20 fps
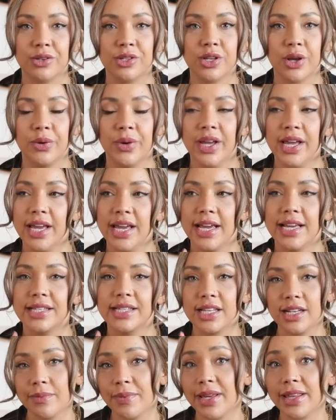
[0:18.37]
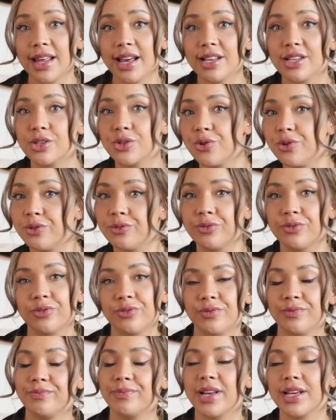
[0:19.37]
so it's going to be that sort of
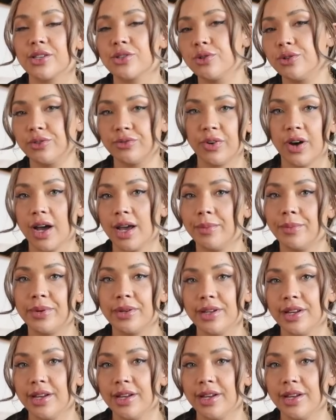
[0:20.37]
vibe,